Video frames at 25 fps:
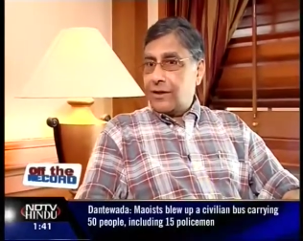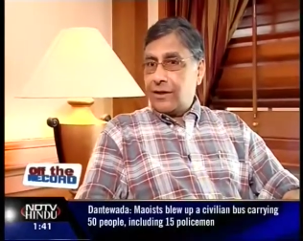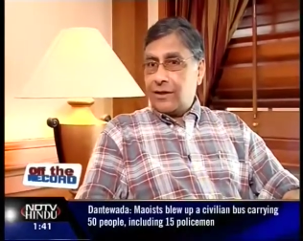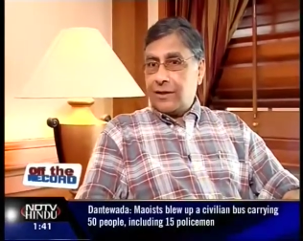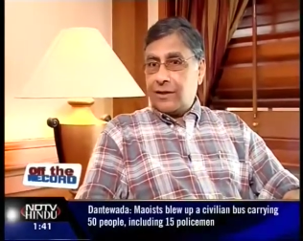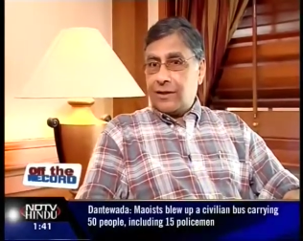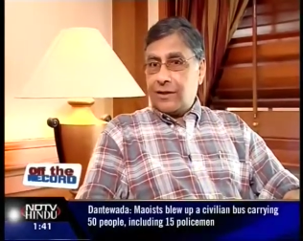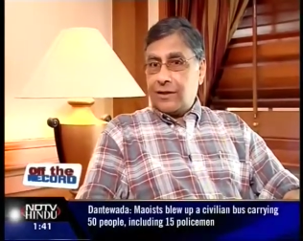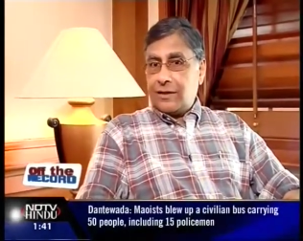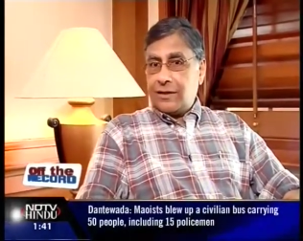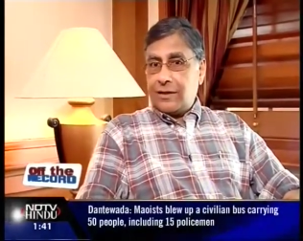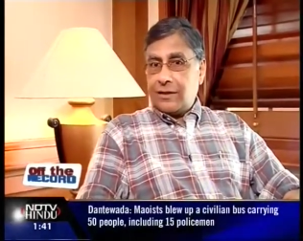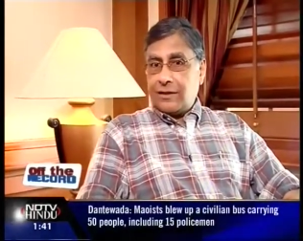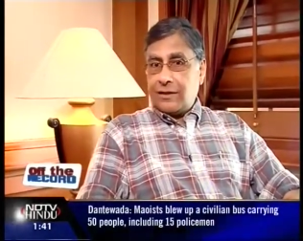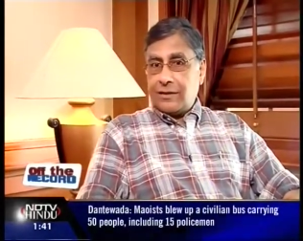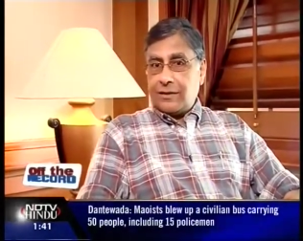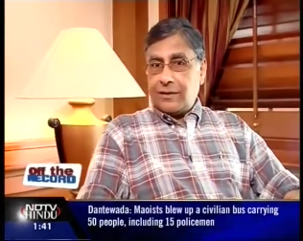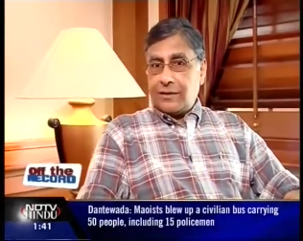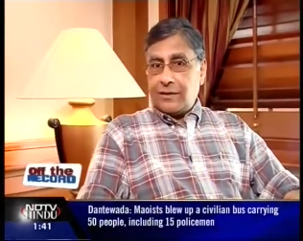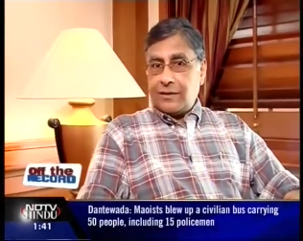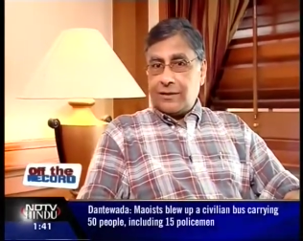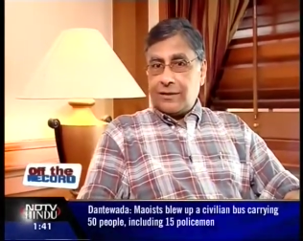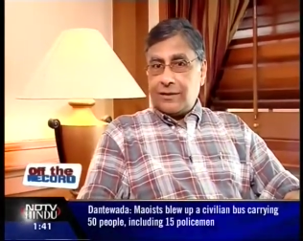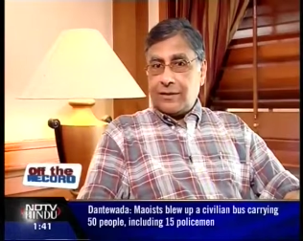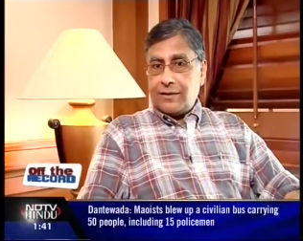
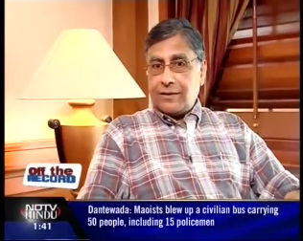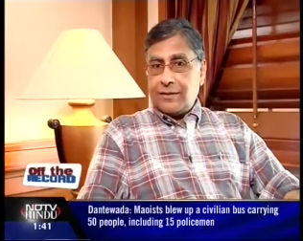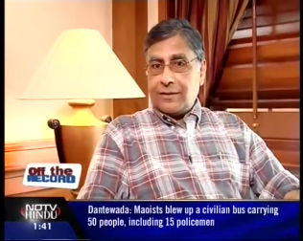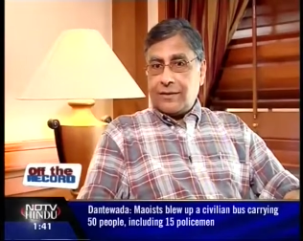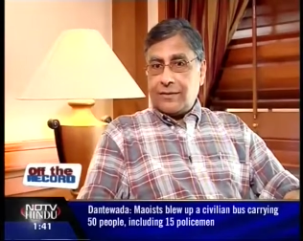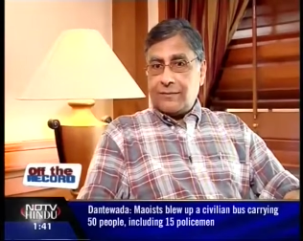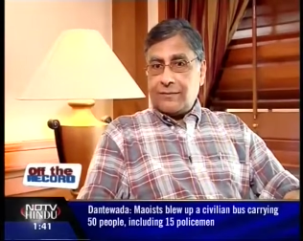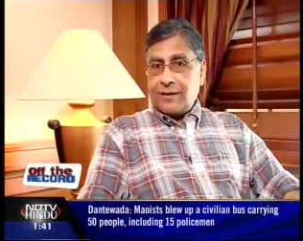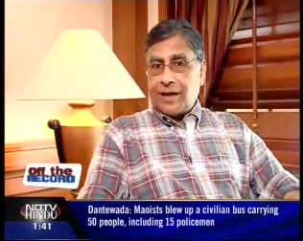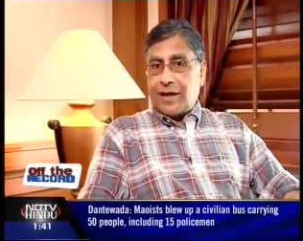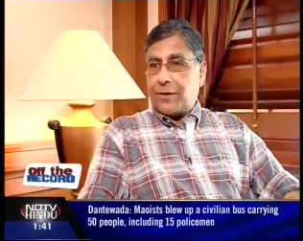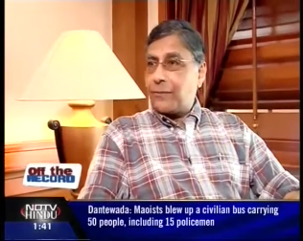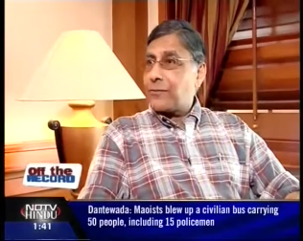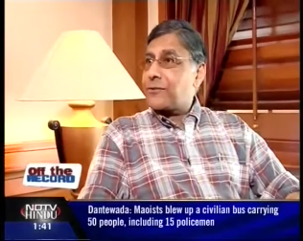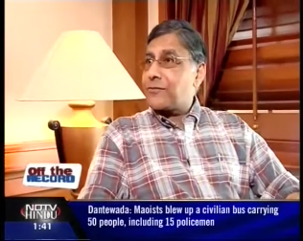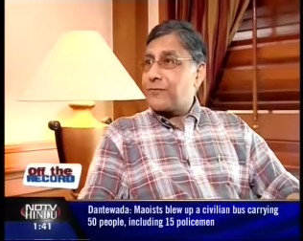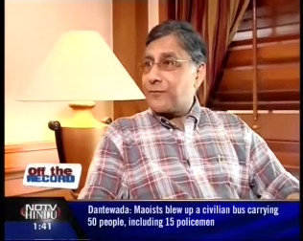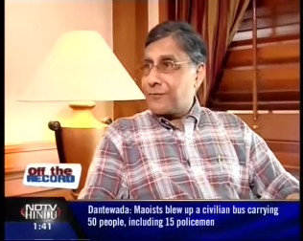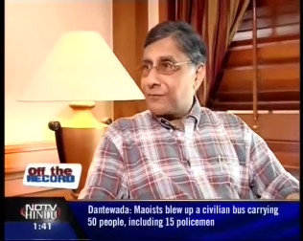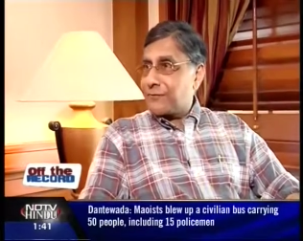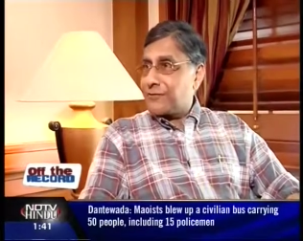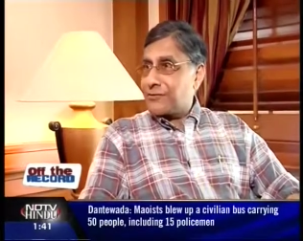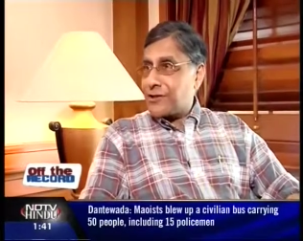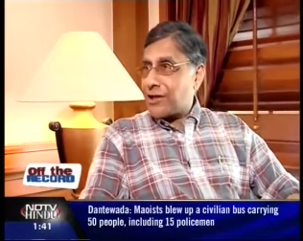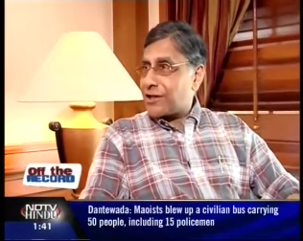Uh, I
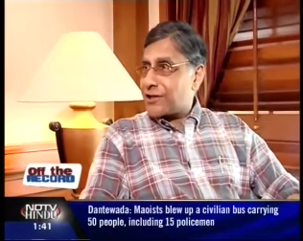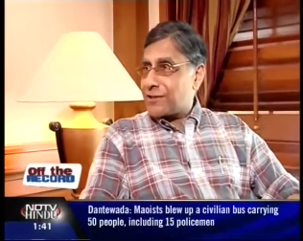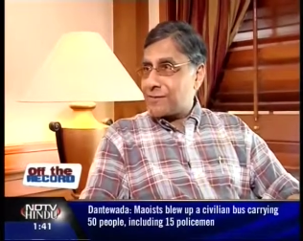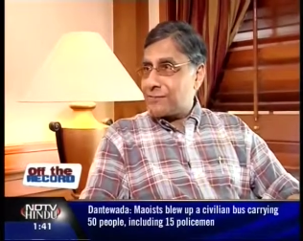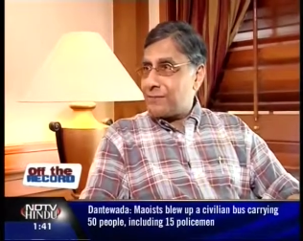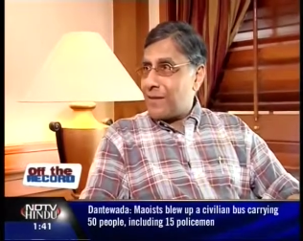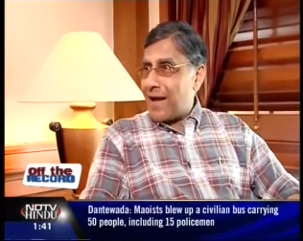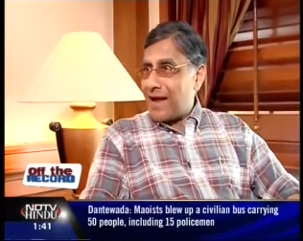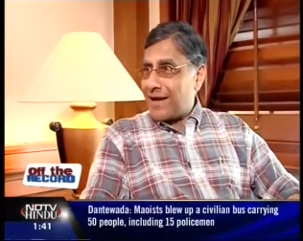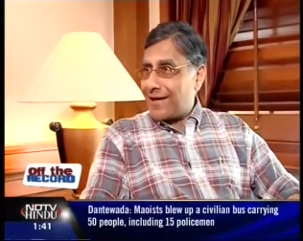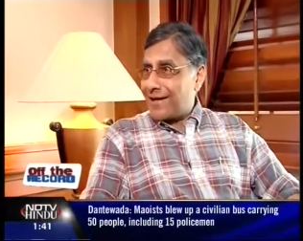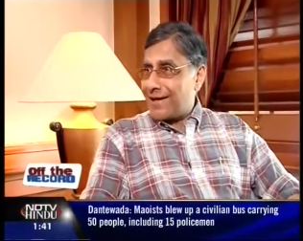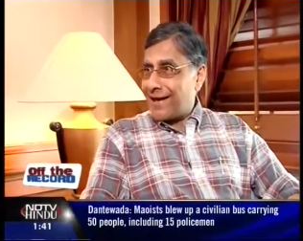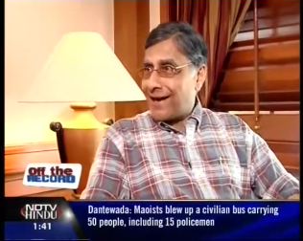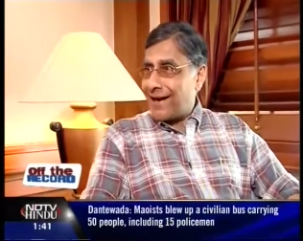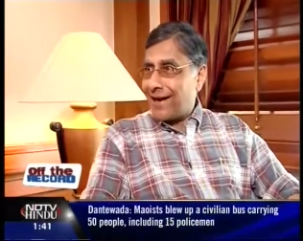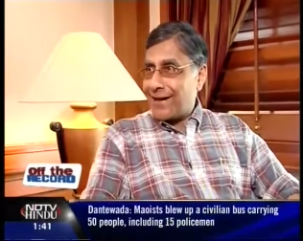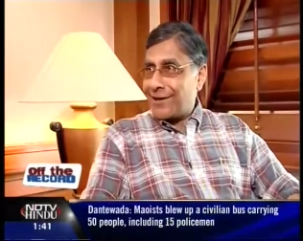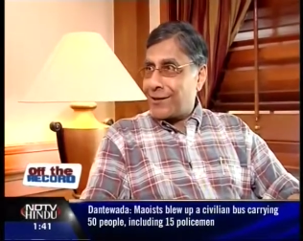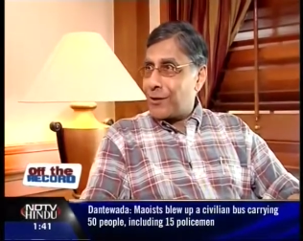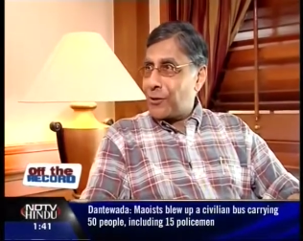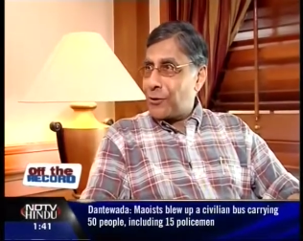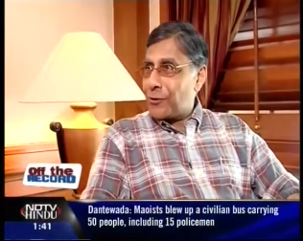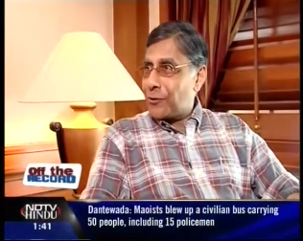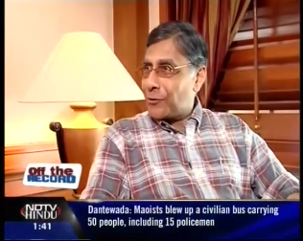was just married. I
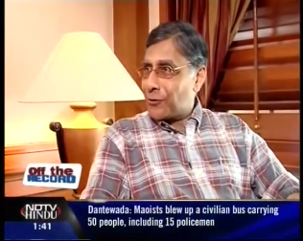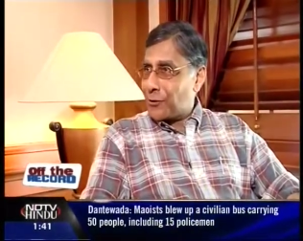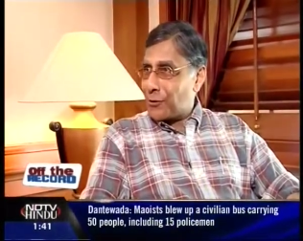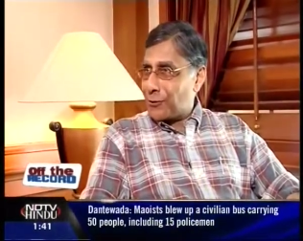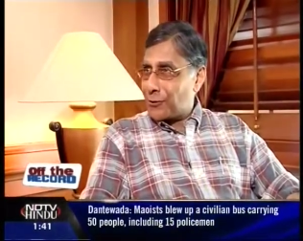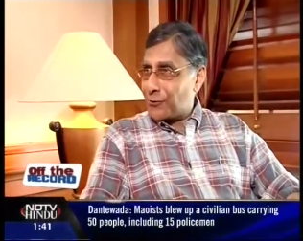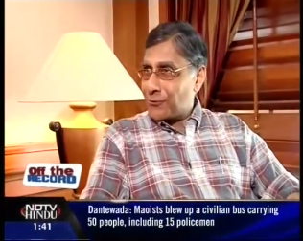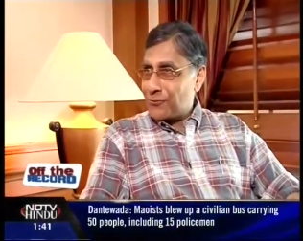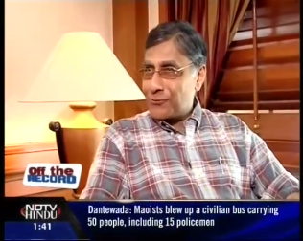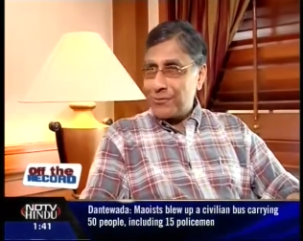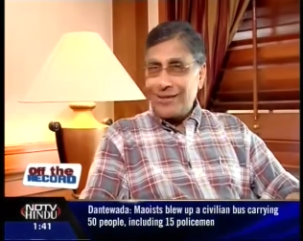had no clue.